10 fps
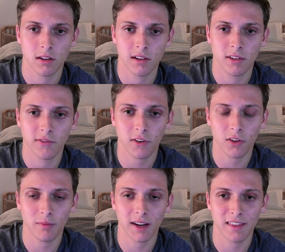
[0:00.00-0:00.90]

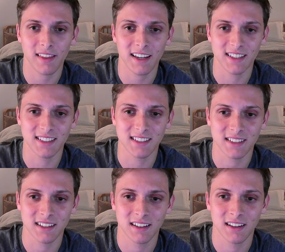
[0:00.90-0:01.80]
followed by this,
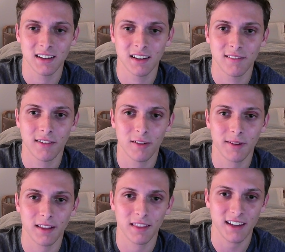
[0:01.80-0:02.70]
followed by
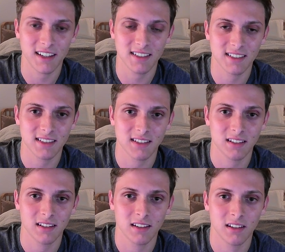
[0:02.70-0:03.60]
this.
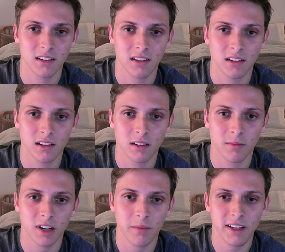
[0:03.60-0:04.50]

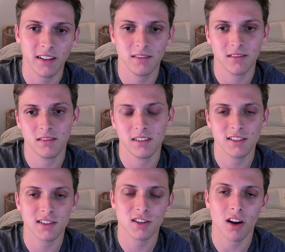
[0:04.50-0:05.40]
But I mean, it's
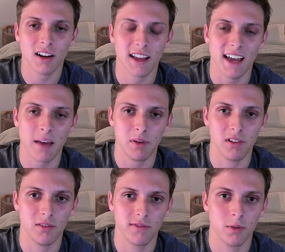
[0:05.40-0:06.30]
just not going to happen
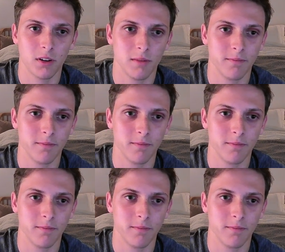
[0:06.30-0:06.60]
for him.